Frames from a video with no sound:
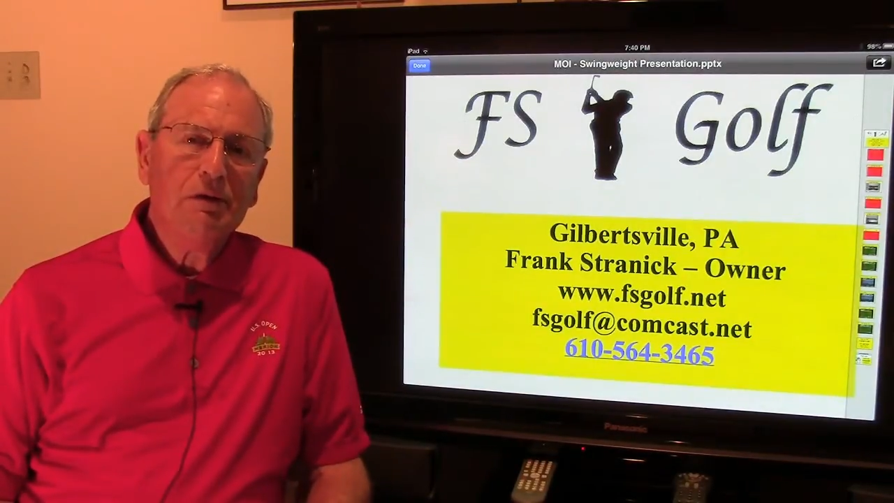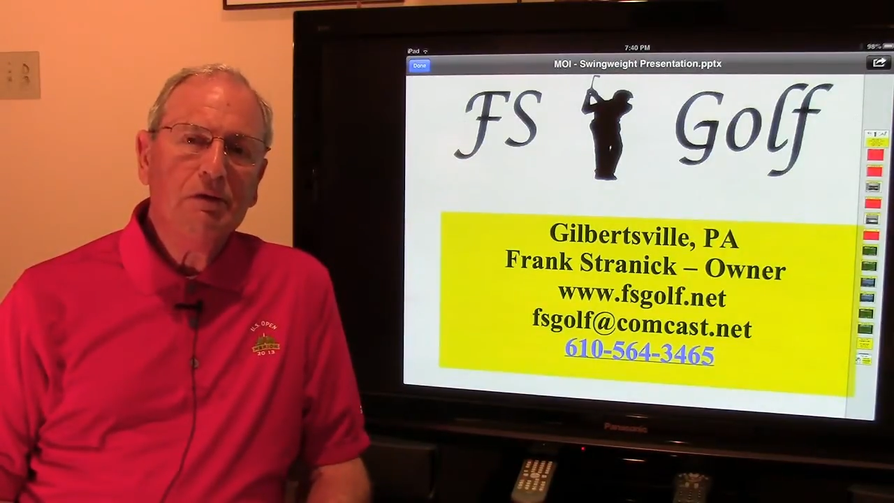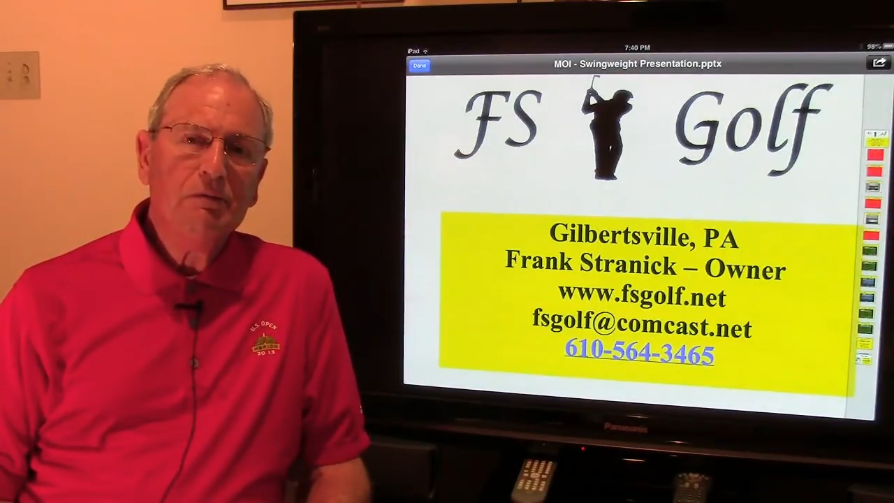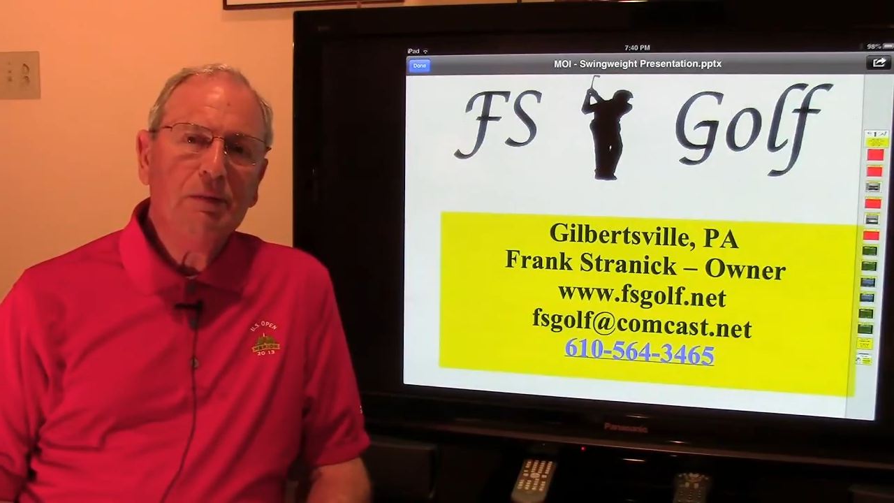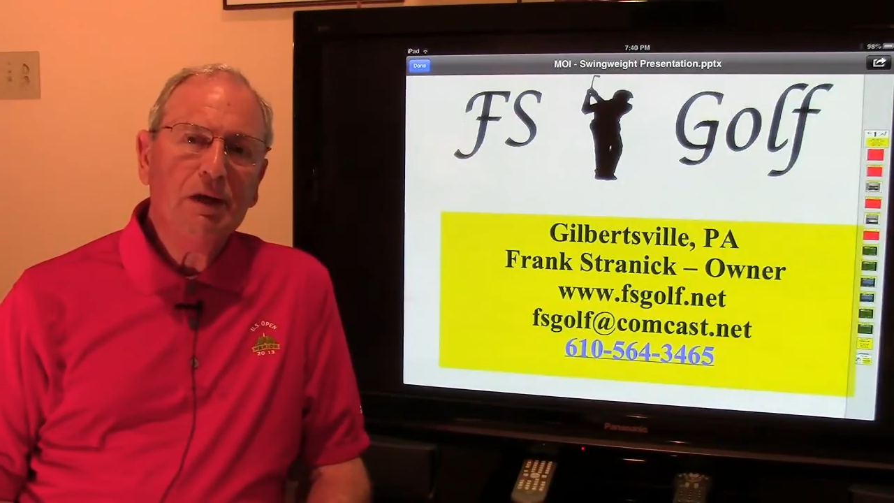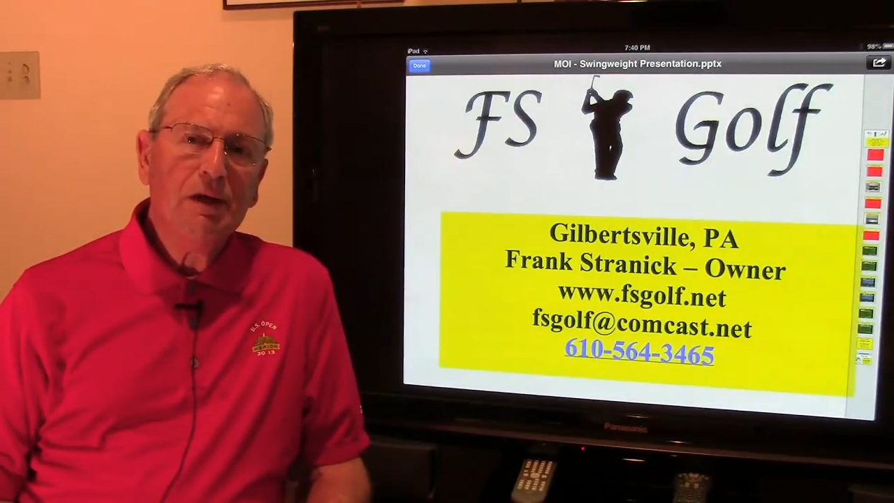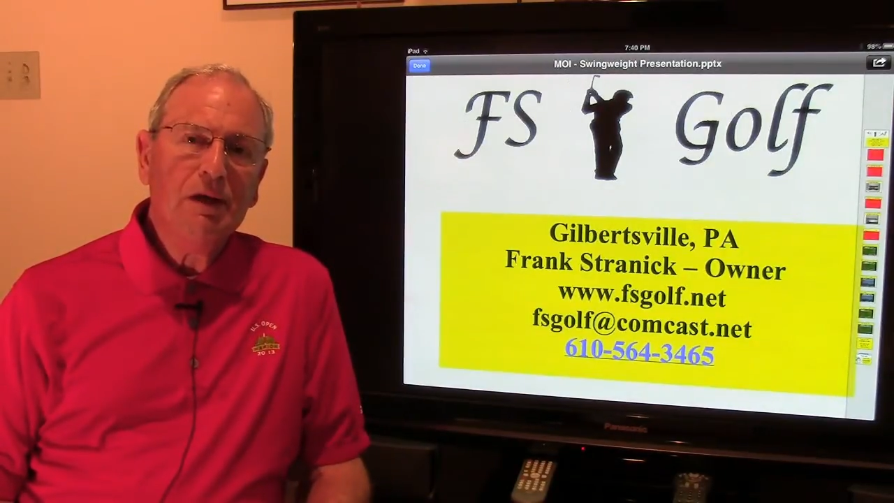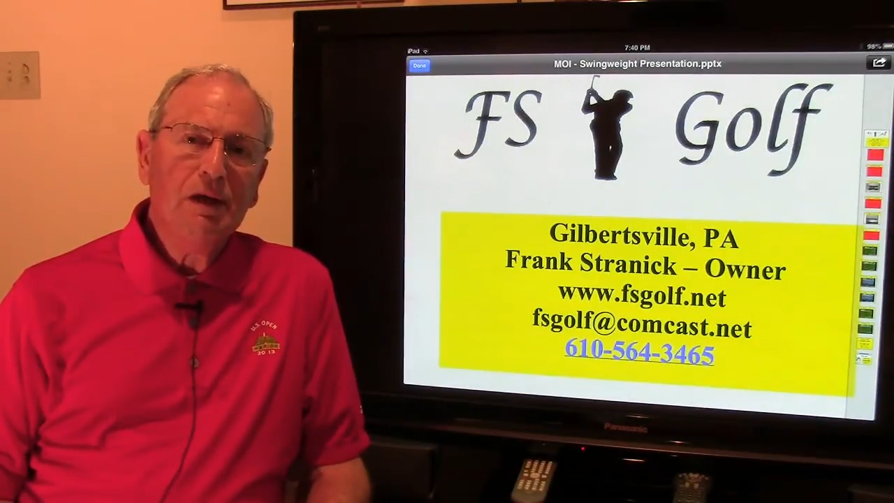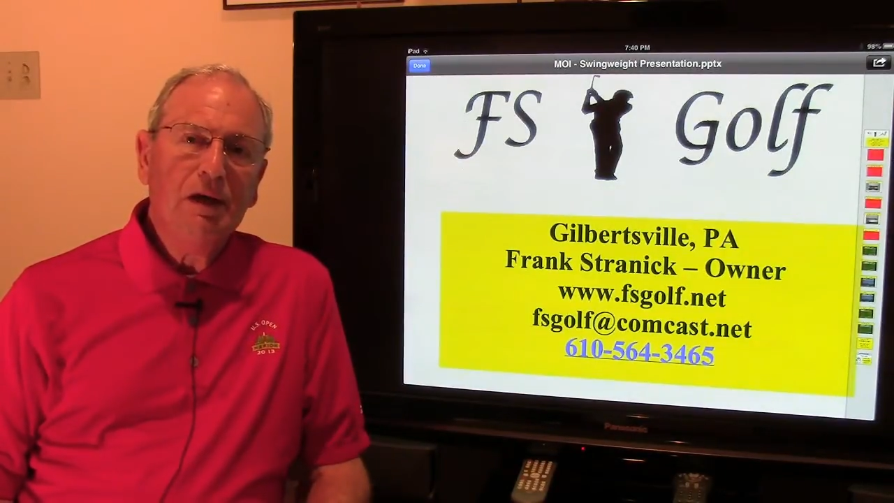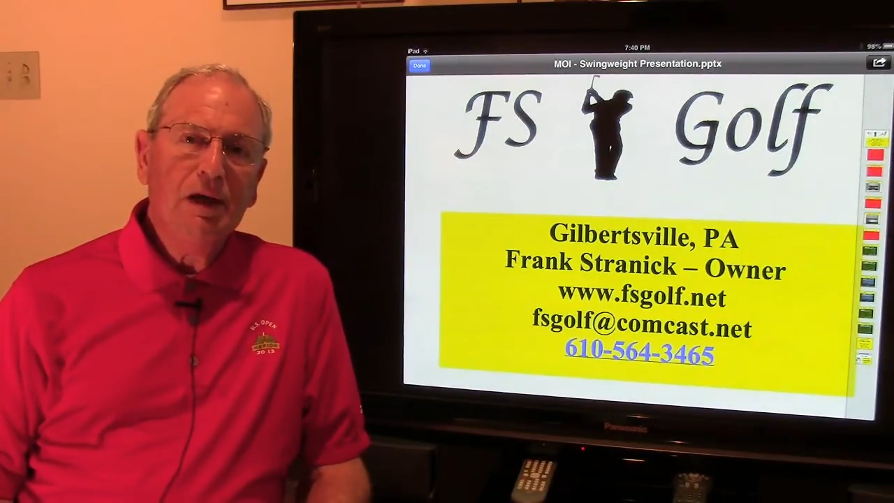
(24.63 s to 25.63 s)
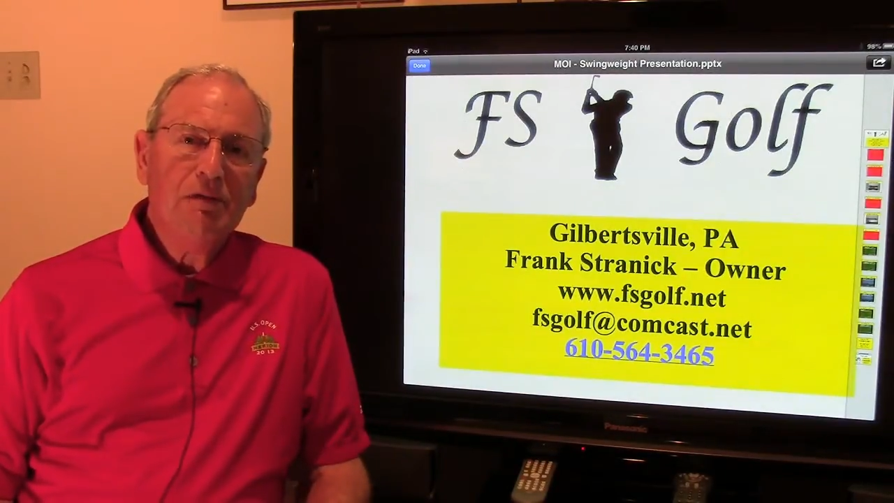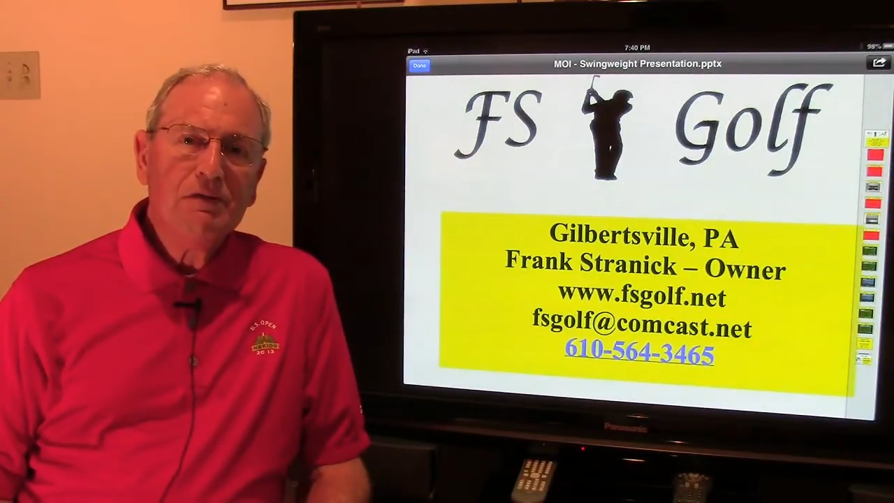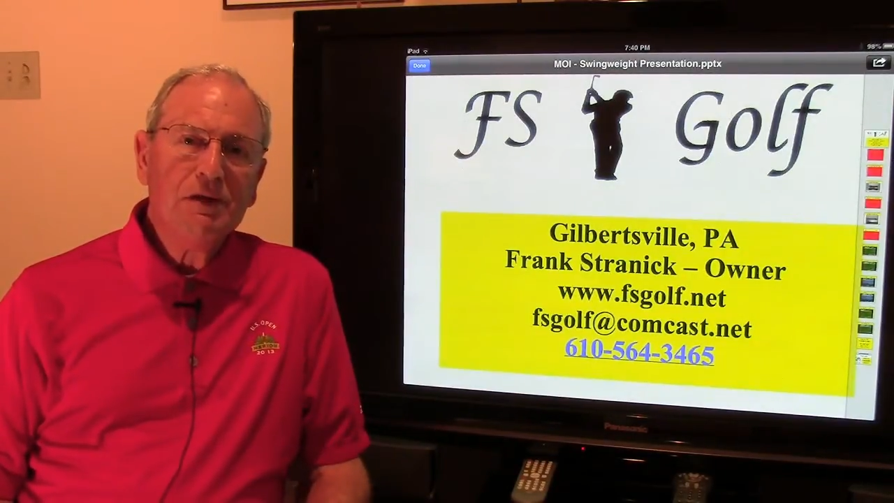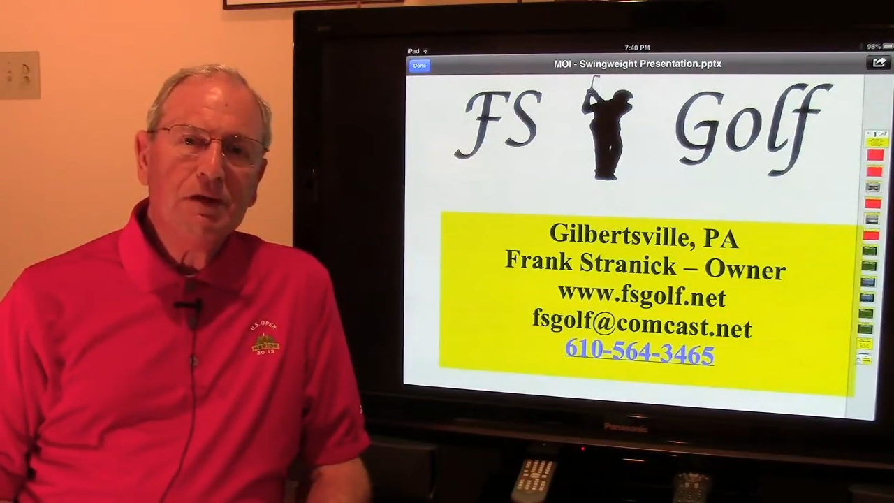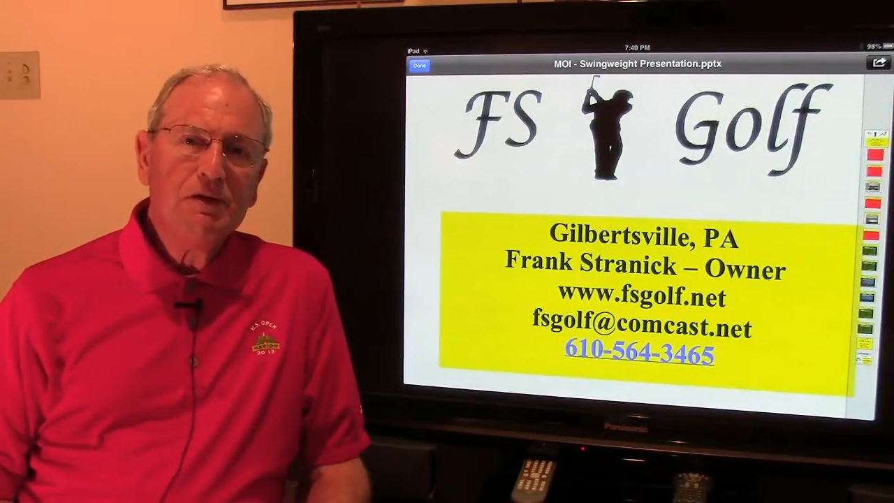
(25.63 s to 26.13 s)
You may have
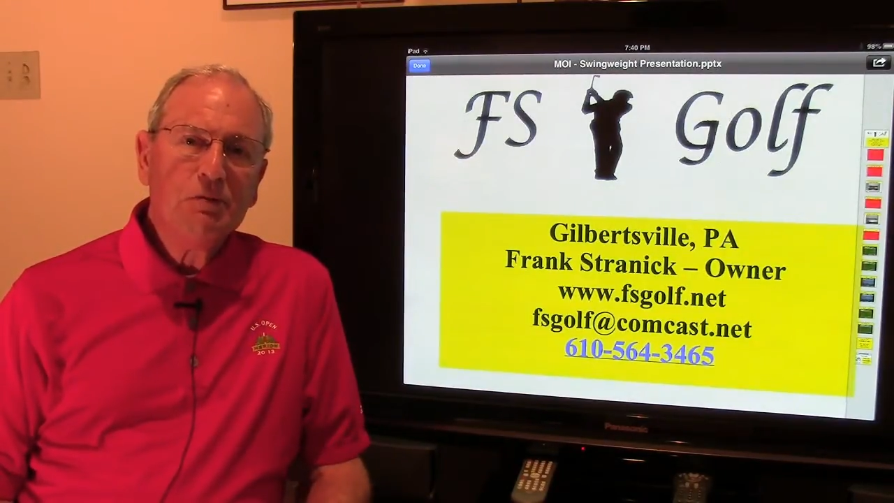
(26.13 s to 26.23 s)
seen a